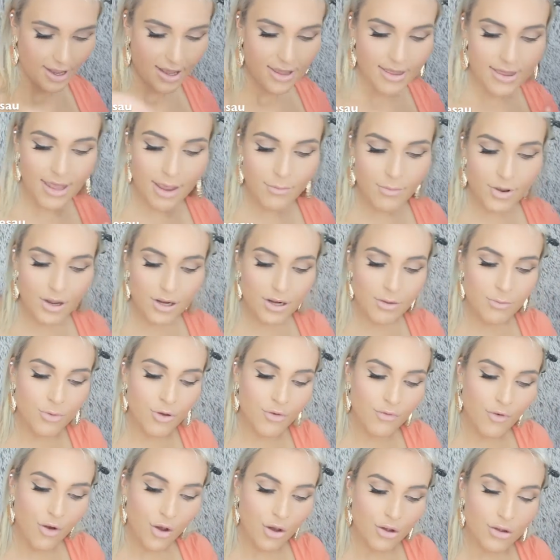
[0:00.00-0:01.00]
Then we're going to
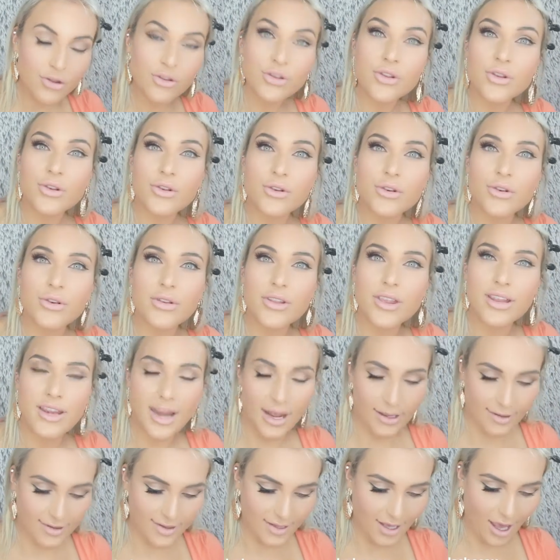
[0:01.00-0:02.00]
move on to the
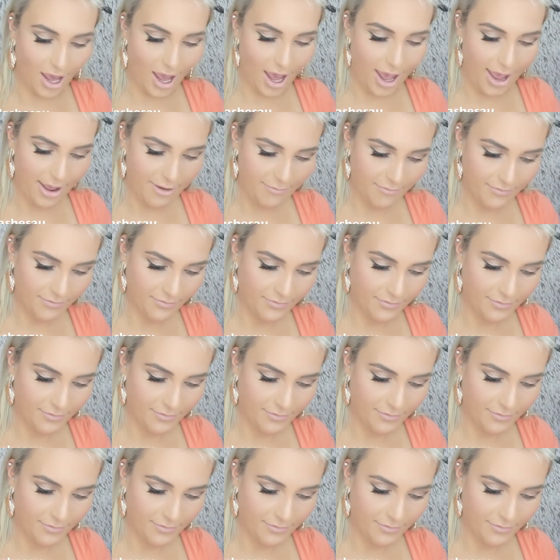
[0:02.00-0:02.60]
next eye.